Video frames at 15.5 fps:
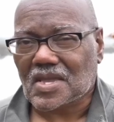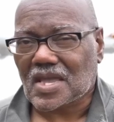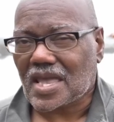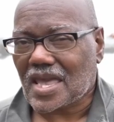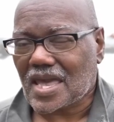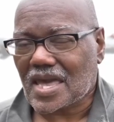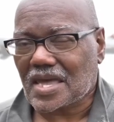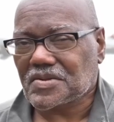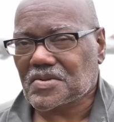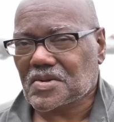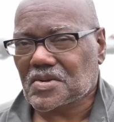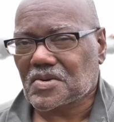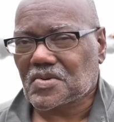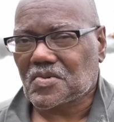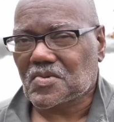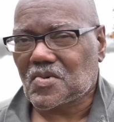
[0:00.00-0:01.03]
And
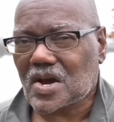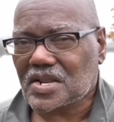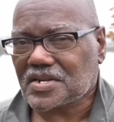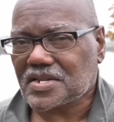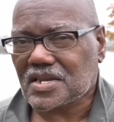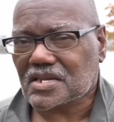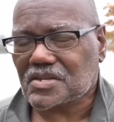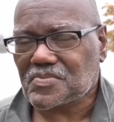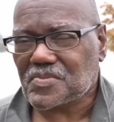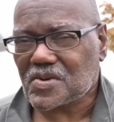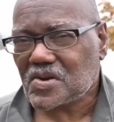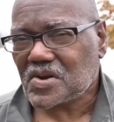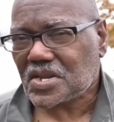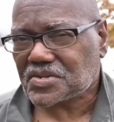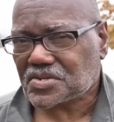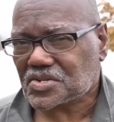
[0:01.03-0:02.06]
what
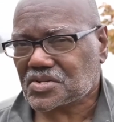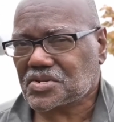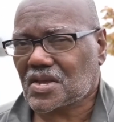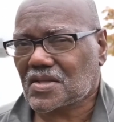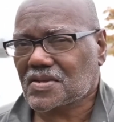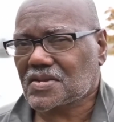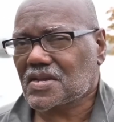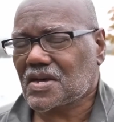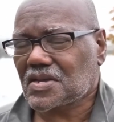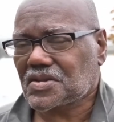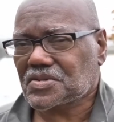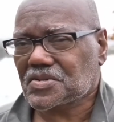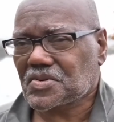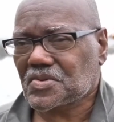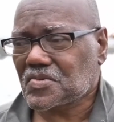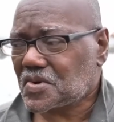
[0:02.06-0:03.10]
experience is telling
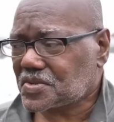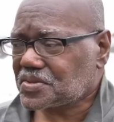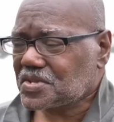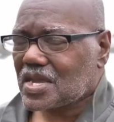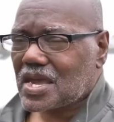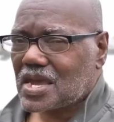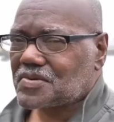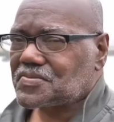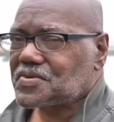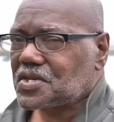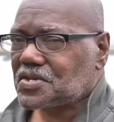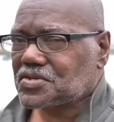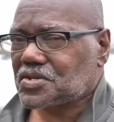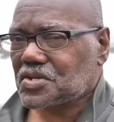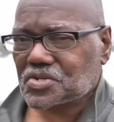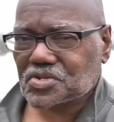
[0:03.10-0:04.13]
us, what the
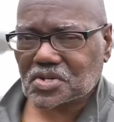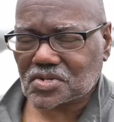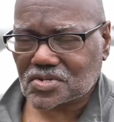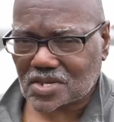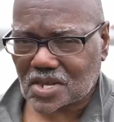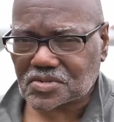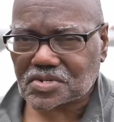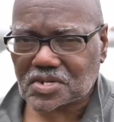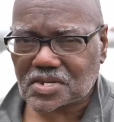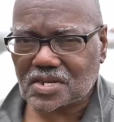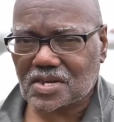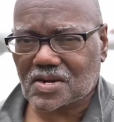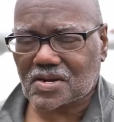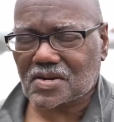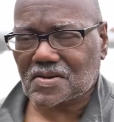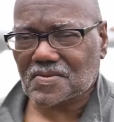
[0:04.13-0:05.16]
evidence is suggesting
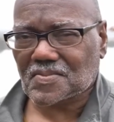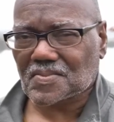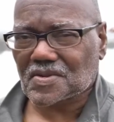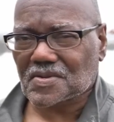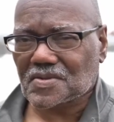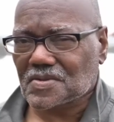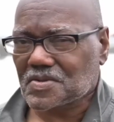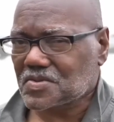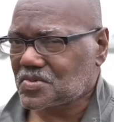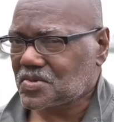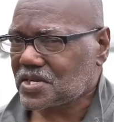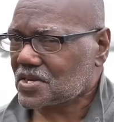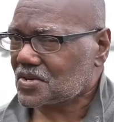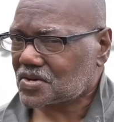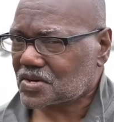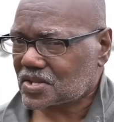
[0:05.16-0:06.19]
here,
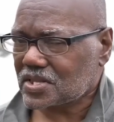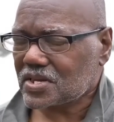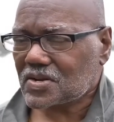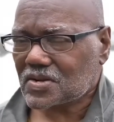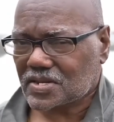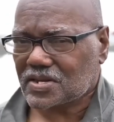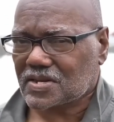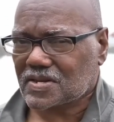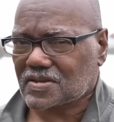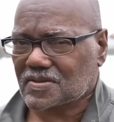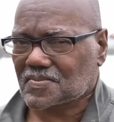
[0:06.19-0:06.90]
real clearly,